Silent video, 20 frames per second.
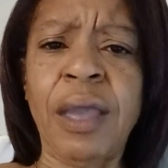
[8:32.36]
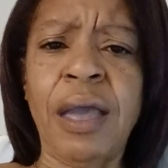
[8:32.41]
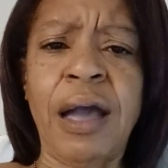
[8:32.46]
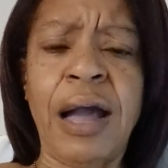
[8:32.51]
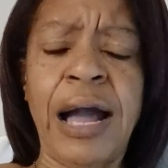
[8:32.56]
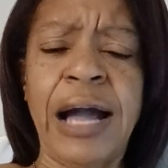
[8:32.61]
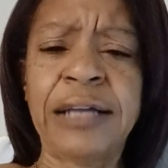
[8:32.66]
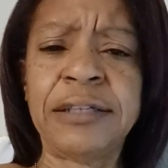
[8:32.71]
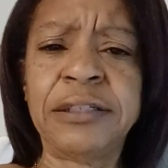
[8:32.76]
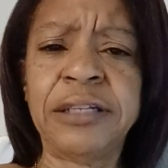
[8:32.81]

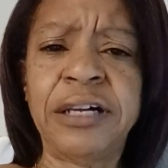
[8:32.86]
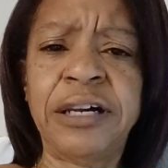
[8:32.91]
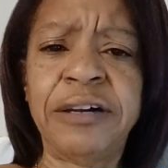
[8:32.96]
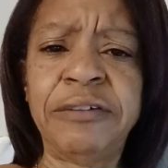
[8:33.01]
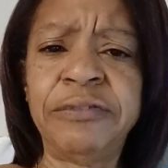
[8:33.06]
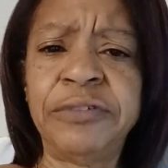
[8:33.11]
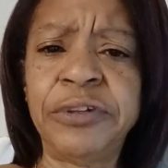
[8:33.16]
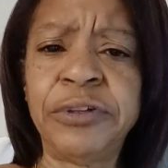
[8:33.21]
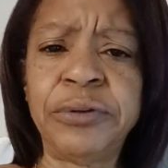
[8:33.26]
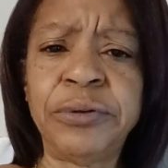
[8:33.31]
I
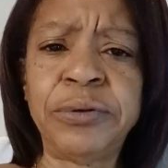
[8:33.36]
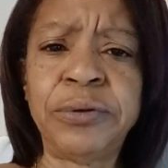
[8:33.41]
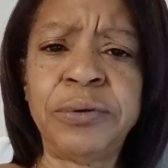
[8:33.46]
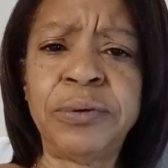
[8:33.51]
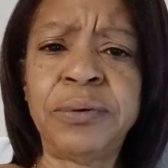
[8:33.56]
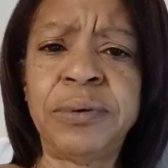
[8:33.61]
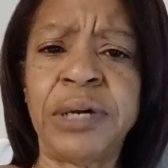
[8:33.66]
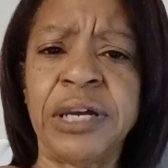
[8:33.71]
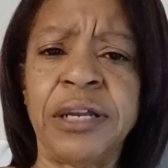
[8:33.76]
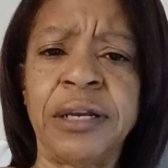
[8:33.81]
love
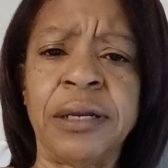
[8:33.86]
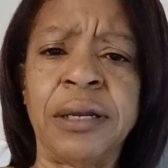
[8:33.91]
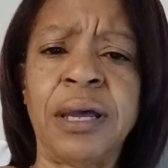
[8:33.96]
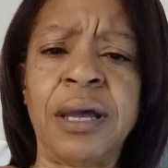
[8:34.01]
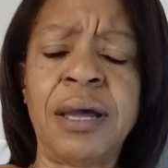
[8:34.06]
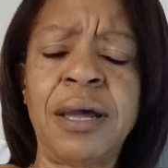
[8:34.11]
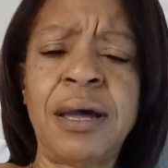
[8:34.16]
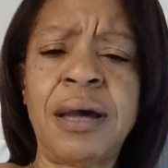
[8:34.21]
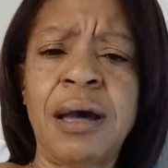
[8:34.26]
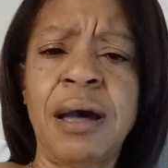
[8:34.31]
you and
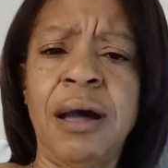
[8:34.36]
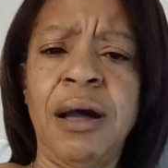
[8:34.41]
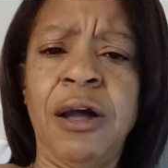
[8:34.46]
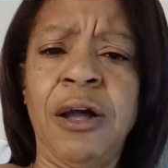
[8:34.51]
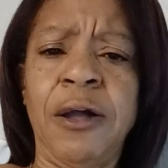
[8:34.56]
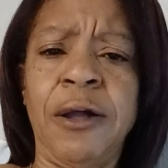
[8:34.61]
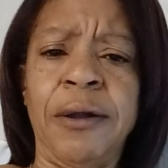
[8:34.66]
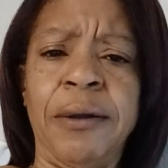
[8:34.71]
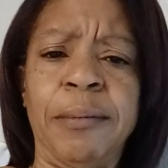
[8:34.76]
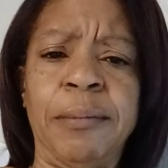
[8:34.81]

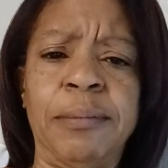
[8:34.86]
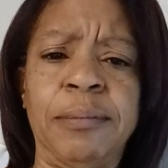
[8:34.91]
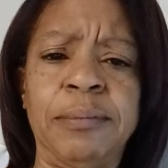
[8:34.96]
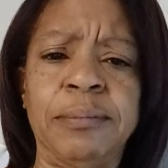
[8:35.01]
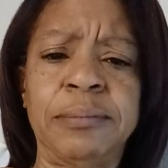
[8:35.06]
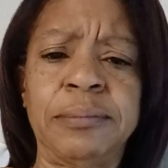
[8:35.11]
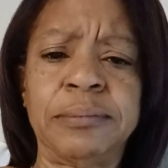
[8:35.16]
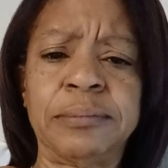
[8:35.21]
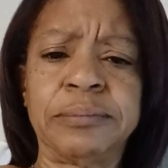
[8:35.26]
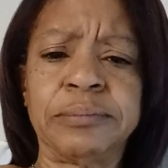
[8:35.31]
um
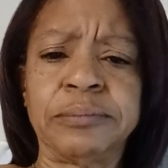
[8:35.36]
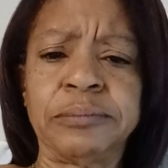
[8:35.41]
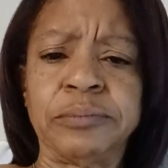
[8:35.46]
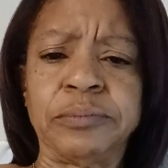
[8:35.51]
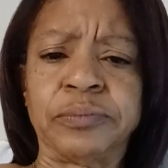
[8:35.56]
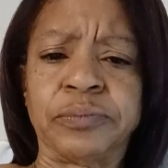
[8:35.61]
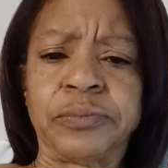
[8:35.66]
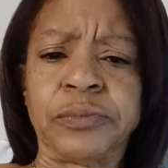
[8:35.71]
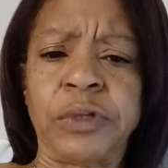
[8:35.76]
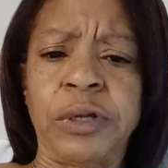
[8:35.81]

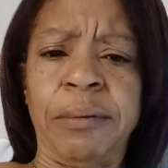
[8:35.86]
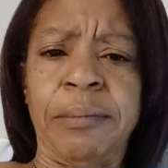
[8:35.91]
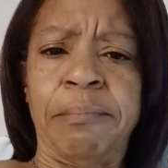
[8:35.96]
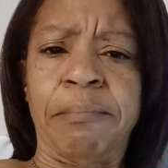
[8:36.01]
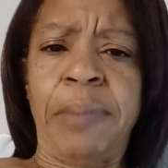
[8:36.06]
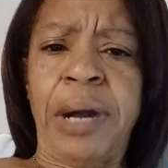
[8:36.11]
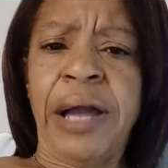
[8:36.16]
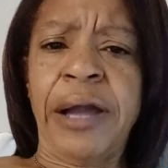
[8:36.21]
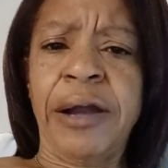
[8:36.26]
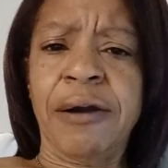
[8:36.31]

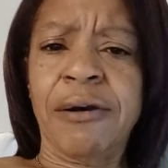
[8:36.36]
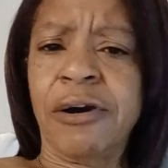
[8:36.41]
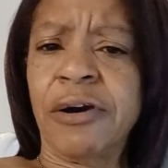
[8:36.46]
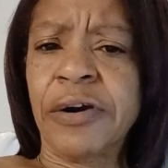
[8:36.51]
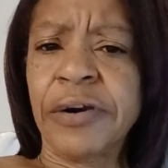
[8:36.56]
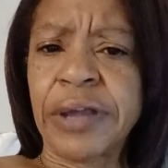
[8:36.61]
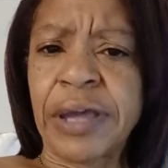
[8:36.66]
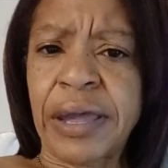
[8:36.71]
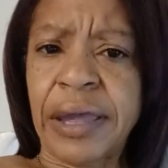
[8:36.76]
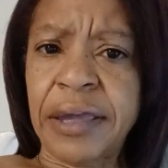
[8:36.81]
my
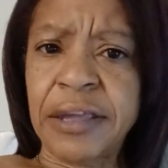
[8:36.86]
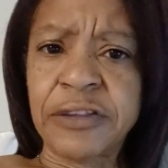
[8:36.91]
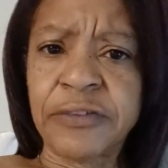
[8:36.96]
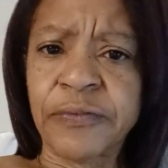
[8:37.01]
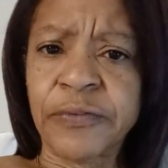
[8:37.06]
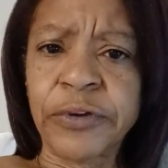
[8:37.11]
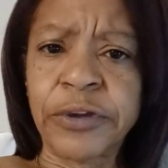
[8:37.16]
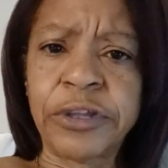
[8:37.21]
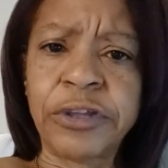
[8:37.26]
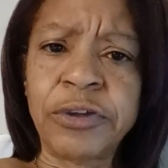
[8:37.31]
heart aches
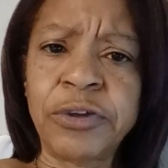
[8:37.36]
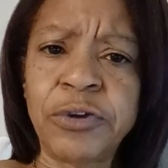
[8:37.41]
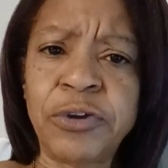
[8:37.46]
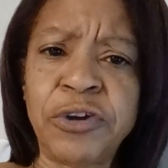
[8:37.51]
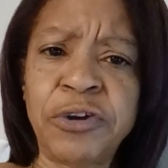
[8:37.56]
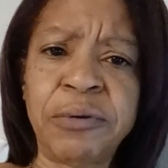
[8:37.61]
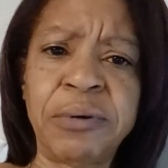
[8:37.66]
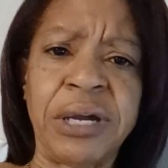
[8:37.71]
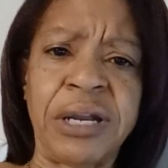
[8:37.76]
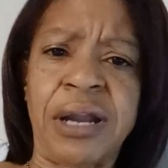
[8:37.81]
for
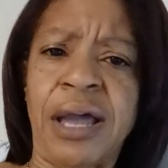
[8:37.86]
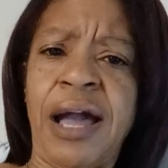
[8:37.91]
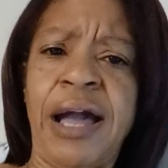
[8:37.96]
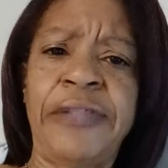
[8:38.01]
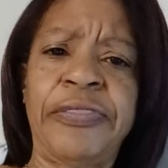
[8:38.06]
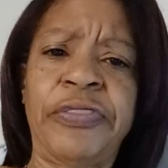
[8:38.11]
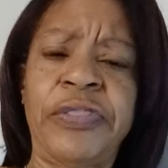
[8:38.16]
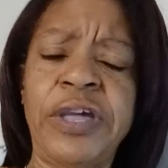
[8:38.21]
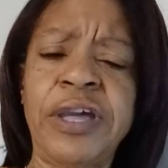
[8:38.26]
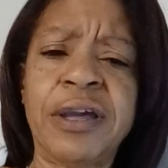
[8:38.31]
you and I
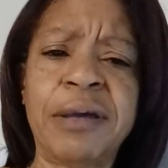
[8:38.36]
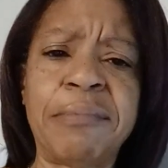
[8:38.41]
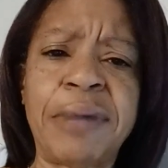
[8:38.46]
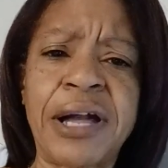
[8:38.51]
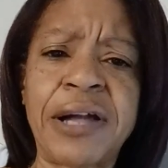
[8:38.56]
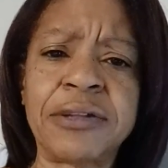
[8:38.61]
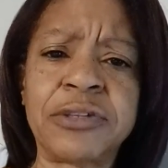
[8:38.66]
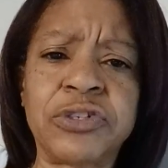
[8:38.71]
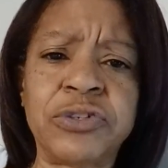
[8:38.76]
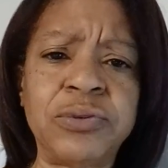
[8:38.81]
think
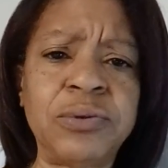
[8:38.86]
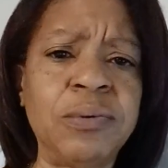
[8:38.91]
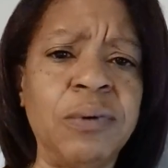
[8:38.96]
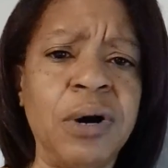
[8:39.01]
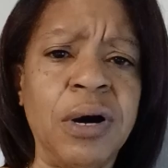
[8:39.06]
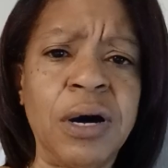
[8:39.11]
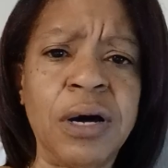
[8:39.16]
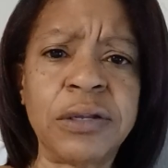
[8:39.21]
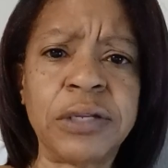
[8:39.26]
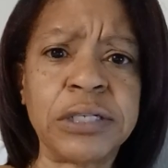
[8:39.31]
about you
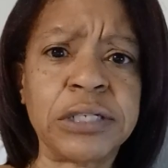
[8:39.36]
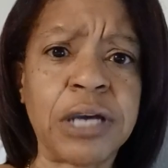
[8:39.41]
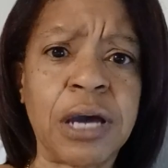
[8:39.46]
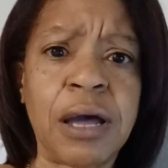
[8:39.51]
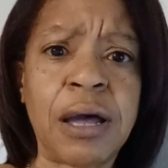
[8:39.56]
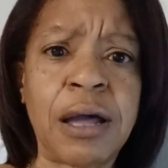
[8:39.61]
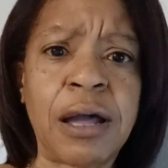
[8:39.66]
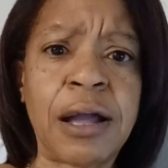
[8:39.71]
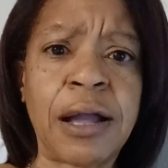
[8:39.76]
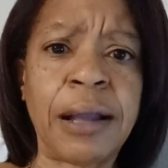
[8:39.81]
all the
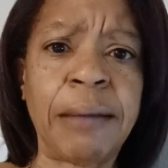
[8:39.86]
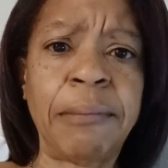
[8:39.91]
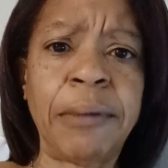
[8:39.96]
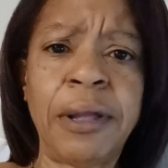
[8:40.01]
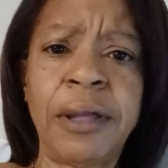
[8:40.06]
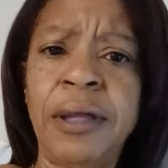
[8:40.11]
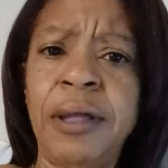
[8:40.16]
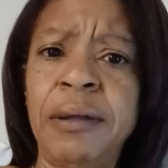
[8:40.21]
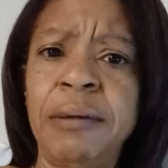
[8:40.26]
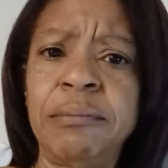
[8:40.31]
time,
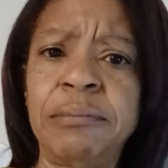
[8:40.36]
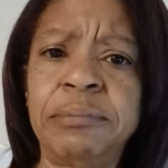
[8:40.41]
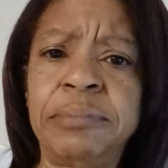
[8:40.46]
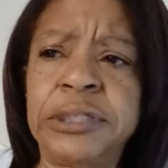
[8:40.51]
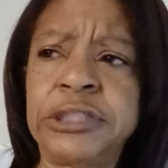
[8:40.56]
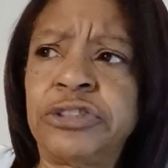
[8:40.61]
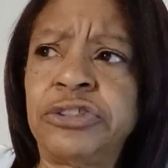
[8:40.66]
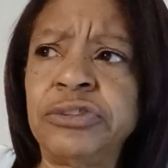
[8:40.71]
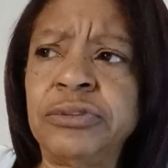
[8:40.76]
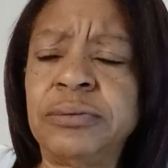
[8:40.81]

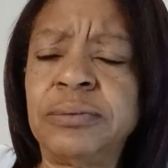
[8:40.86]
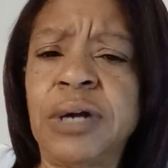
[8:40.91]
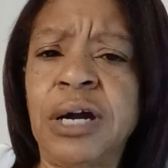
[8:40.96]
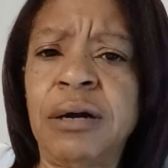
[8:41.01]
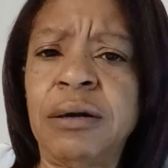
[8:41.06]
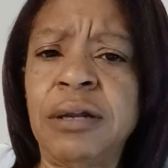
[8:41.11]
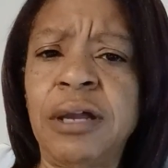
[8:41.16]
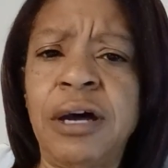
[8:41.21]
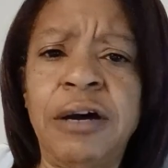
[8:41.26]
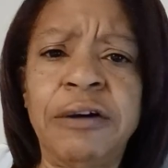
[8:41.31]
but you
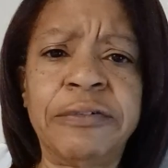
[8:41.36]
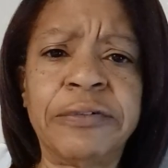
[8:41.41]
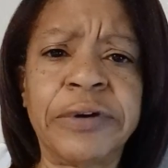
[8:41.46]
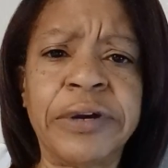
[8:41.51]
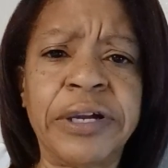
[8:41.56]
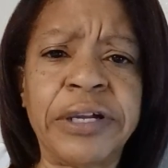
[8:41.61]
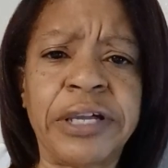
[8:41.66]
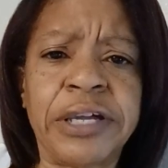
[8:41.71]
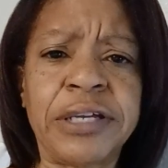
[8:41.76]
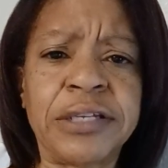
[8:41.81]
roll over
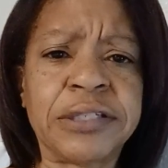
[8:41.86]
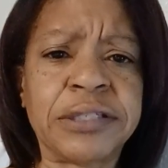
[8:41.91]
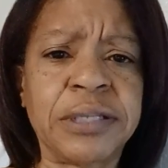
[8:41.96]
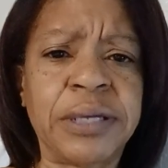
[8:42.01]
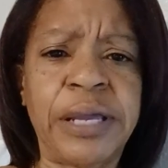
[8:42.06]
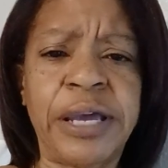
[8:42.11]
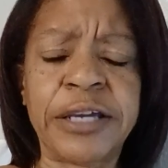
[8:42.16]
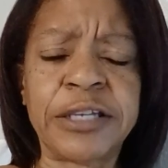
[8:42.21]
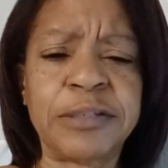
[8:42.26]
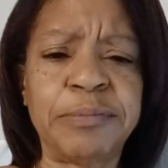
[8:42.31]
and kiss the
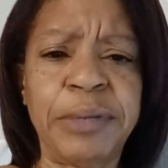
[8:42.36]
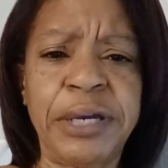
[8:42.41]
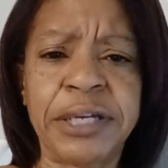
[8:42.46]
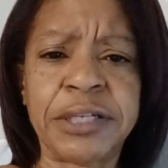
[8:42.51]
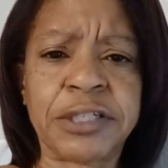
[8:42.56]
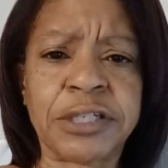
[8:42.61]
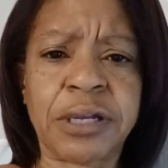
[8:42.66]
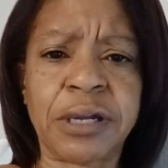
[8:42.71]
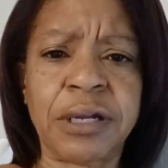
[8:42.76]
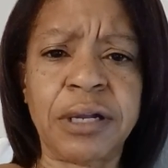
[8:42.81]
next
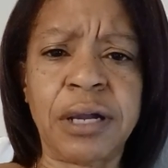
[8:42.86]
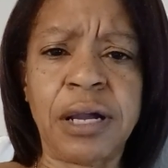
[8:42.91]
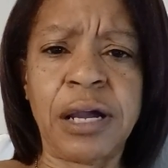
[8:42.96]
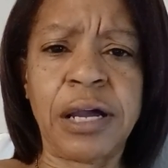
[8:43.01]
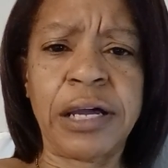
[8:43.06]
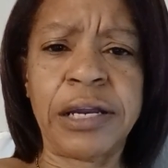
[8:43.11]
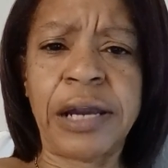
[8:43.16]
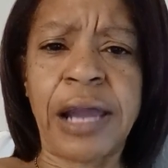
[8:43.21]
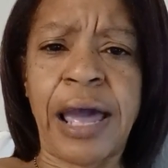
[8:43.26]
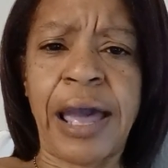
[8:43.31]
bitch good
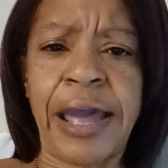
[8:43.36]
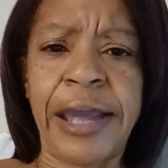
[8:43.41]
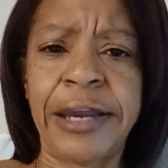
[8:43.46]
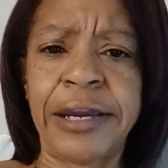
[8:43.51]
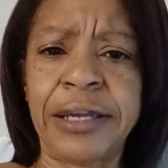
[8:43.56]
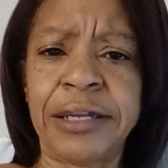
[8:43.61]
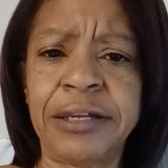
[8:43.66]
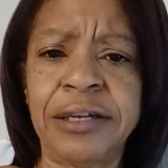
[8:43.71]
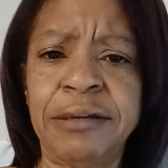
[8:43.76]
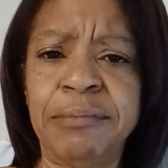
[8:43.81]
night
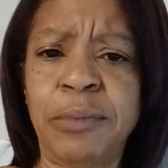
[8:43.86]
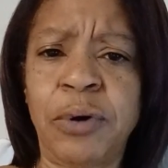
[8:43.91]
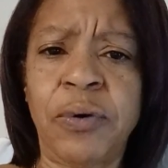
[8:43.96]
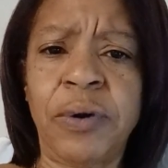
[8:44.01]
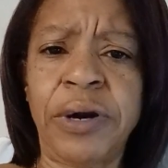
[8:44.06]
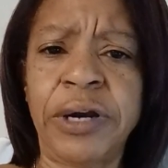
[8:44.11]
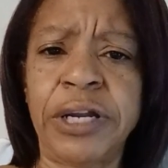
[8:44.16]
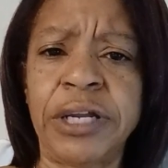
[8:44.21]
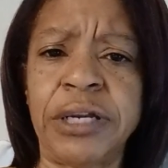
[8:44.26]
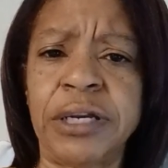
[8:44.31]
and good
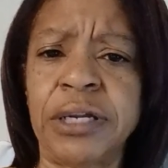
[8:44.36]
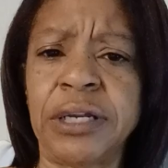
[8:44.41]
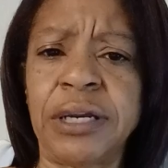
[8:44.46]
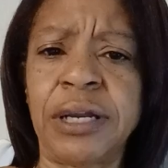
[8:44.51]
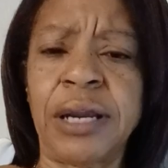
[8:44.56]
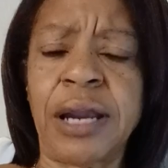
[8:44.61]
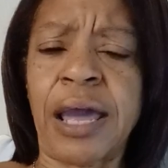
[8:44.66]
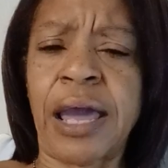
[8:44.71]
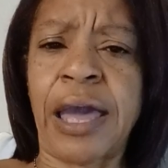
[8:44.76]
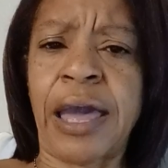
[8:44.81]
morning
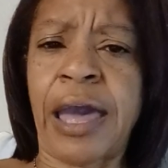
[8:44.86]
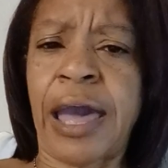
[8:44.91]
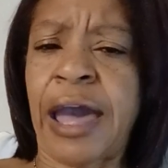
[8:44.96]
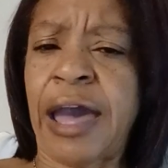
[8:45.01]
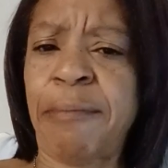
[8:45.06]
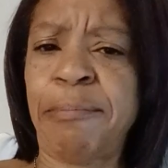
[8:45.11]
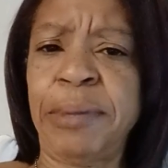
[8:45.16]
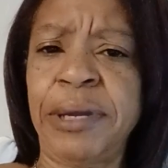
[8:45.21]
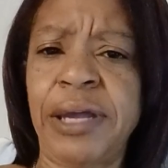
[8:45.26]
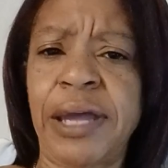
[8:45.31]
and
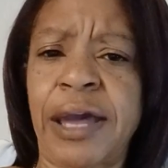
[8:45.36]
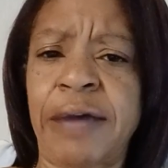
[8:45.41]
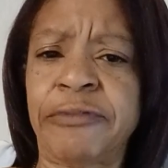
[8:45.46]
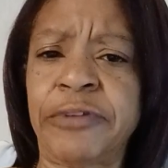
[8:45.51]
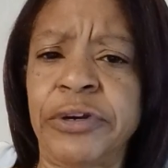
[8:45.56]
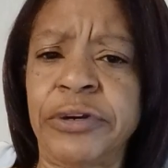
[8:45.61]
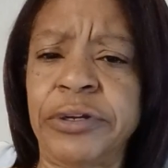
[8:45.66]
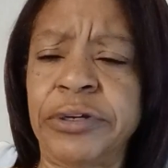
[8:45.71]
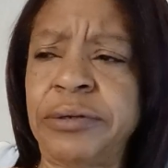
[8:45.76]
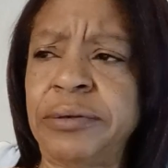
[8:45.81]
happy
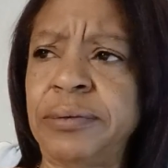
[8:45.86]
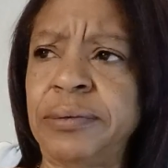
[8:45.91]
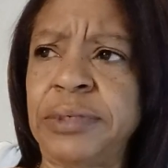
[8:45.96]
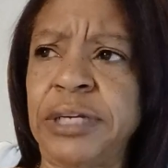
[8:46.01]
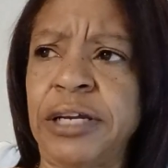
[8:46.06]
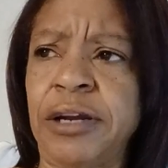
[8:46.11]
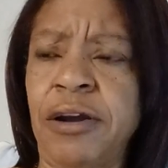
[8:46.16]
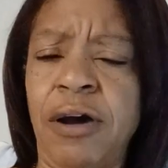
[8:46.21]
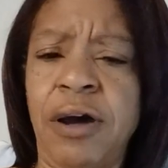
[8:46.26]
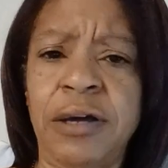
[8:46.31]
afternoon
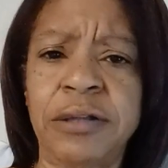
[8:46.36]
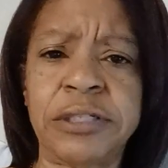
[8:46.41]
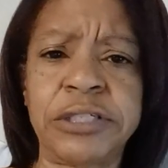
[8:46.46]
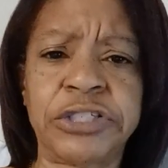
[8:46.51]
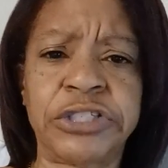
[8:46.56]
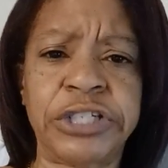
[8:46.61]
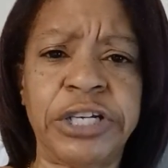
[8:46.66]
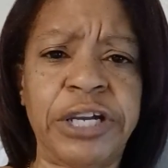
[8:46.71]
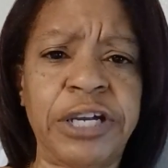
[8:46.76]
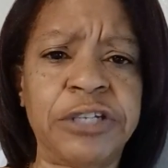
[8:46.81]
and all the
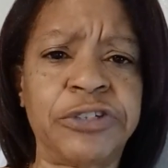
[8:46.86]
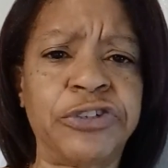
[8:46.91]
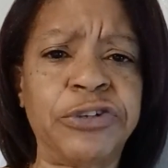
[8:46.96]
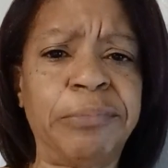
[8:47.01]
shit.